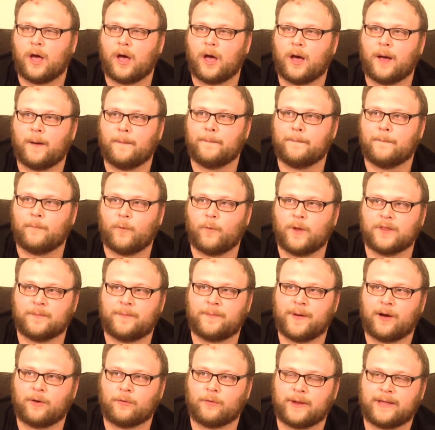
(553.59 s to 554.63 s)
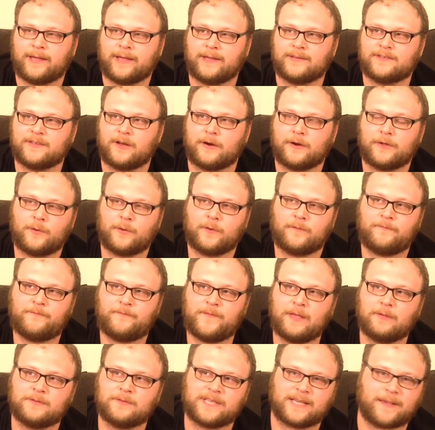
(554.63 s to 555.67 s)
what the power rankings are, though it
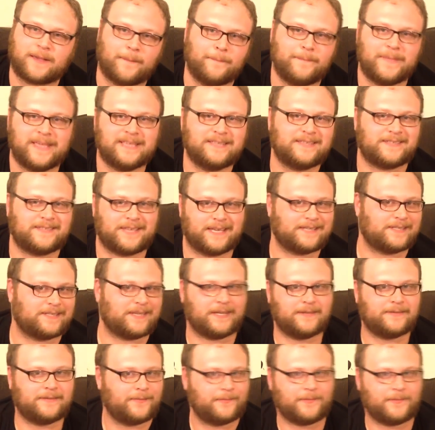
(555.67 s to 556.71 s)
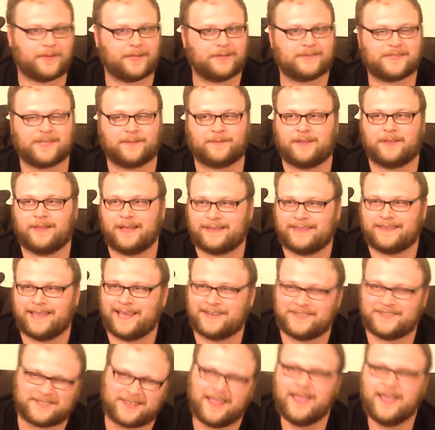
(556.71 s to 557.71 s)
feels like a mid-60s, something like that.